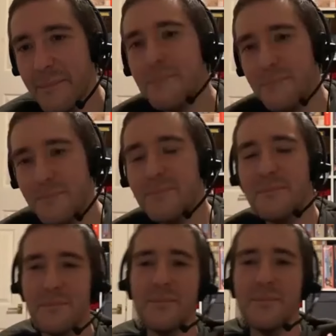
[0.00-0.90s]
And
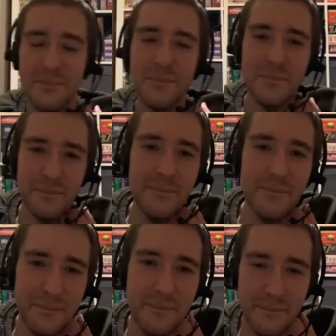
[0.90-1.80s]
also, that
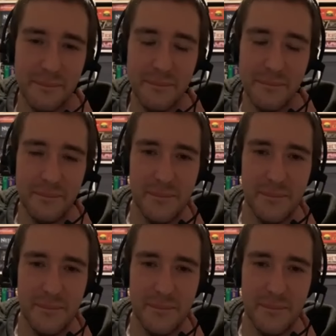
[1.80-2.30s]
frees up